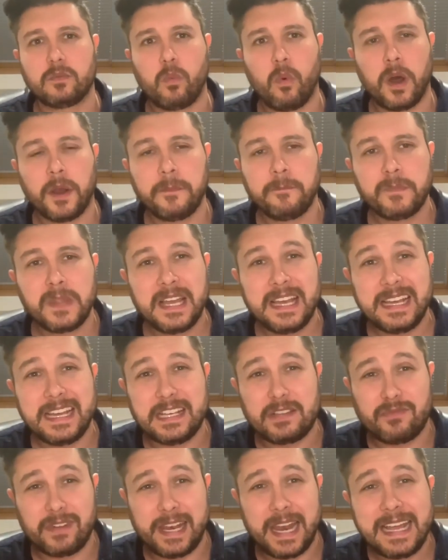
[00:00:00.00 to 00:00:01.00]
One
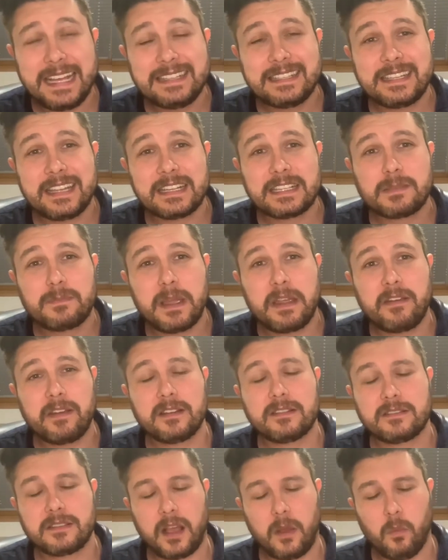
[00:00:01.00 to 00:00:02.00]
is related
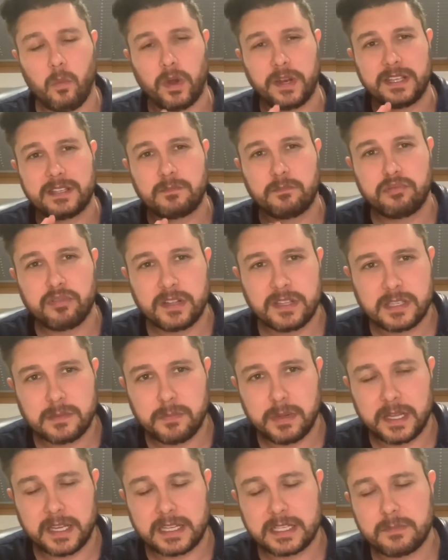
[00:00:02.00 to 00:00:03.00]
experience and one is
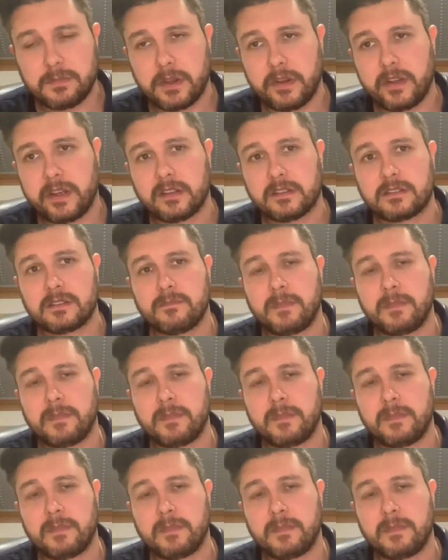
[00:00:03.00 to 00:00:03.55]
principal experience.